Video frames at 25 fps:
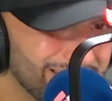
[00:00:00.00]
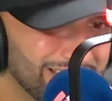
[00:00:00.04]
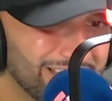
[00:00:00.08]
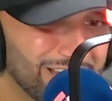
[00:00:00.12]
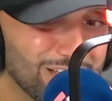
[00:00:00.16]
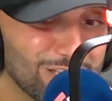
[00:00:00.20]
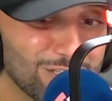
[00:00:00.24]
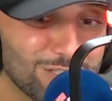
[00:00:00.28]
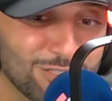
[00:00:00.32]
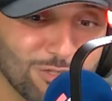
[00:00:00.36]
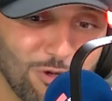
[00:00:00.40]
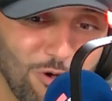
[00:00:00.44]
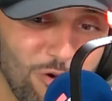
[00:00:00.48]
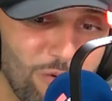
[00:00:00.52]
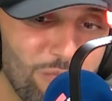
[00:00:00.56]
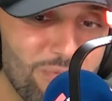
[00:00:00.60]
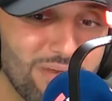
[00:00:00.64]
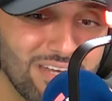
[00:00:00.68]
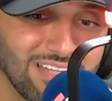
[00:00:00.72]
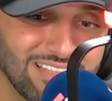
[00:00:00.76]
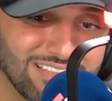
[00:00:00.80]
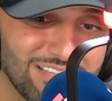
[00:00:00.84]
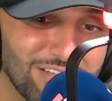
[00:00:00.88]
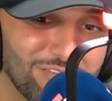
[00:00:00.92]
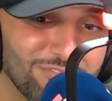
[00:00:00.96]
There's so
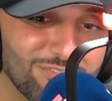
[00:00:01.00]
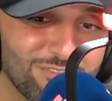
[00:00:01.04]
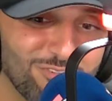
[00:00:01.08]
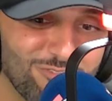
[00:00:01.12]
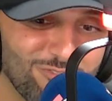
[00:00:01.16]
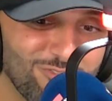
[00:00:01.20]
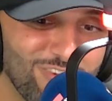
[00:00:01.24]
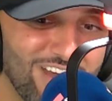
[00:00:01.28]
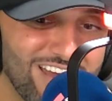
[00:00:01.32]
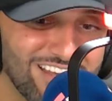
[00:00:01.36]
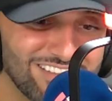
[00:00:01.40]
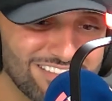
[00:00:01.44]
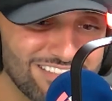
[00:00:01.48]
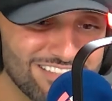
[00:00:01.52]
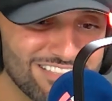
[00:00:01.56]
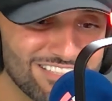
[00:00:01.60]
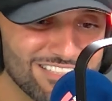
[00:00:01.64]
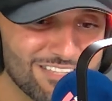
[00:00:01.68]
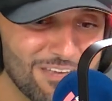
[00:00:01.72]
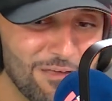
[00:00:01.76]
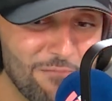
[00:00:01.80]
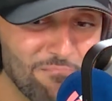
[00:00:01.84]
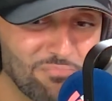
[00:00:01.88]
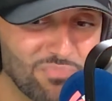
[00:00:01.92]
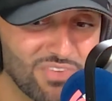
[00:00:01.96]
many different
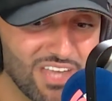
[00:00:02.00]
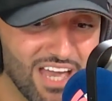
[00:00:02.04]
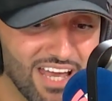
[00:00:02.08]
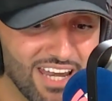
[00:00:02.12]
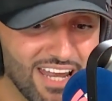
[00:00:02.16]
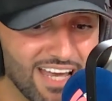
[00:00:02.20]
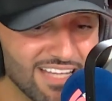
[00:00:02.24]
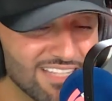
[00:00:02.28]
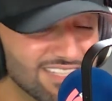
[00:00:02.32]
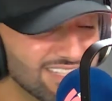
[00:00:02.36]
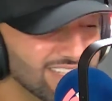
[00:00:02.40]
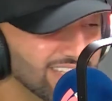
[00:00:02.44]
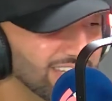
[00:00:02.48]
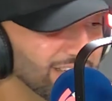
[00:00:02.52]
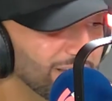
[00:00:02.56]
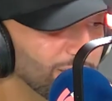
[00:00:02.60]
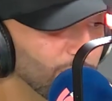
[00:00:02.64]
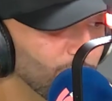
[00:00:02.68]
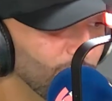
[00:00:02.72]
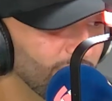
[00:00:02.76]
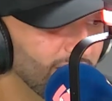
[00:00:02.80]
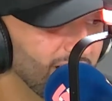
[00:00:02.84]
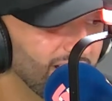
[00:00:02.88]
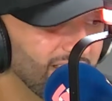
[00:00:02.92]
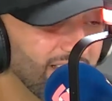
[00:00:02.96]
factors. And I see
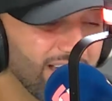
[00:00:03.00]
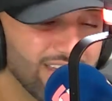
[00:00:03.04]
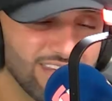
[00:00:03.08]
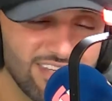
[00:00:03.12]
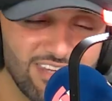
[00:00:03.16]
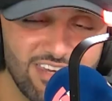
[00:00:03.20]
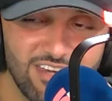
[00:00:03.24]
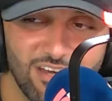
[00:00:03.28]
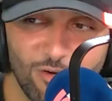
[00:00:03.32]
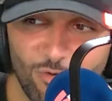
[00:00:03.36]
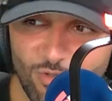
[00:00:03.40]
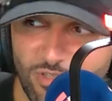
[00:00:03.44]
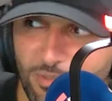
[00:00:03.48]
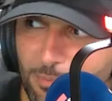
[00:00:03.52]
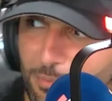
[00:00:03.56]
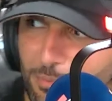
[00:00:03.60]
what I like here with the